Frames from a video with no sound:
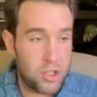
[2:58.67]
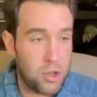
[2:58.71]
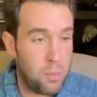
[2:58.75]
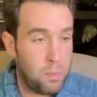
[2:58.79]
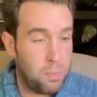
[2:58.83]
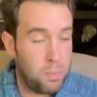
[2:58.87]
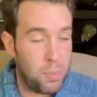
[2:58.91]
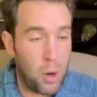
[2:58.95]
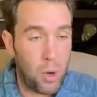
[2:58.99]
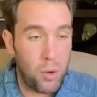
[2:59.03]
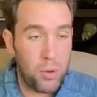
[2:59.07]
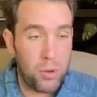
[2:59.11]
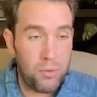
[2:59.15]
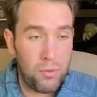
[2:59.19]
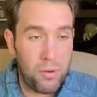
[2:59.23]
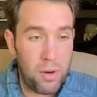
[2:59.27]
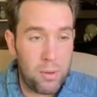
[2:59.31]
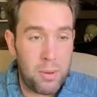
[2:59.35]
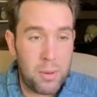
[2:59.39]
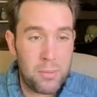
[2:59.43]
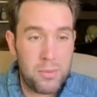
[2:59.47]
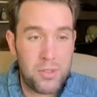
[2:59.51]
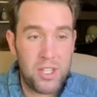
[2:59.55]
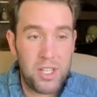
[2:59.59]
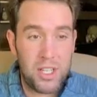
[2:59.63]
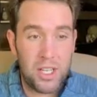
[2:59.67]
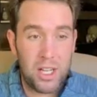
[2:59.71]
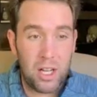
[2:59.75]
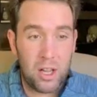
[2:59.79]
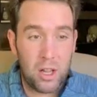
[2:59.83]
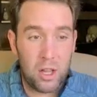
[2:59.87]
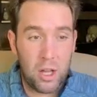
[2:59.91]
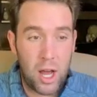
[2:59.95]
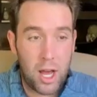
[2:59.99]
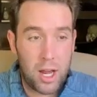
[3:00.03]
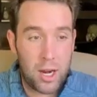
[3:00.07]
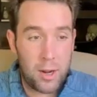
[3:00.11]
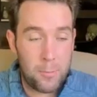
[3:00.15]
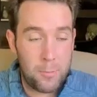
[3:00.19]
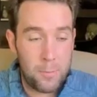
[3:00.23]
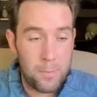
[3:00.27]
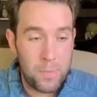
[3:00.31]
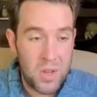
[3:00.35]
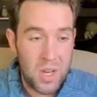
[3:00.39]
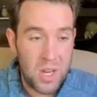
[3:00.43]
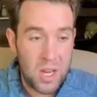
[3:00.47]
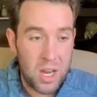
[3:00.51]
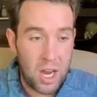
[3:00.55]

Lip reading: So both of them, I'm seeing a lot of